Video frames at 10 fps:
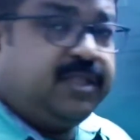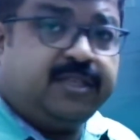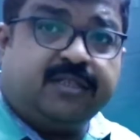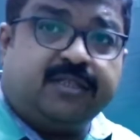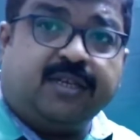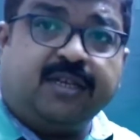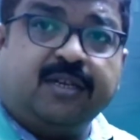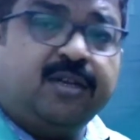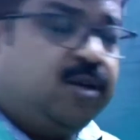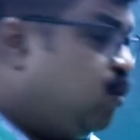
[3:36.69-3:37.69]
This is
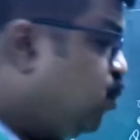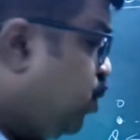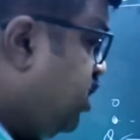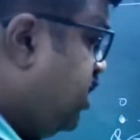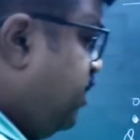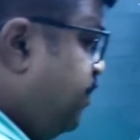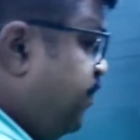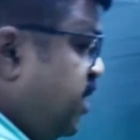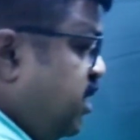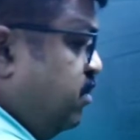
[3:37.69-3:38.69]
the work done,
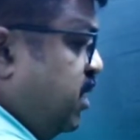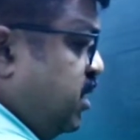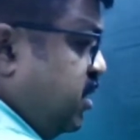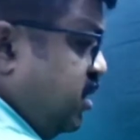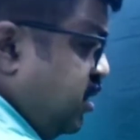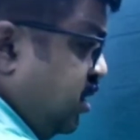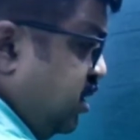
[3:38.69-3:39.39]
but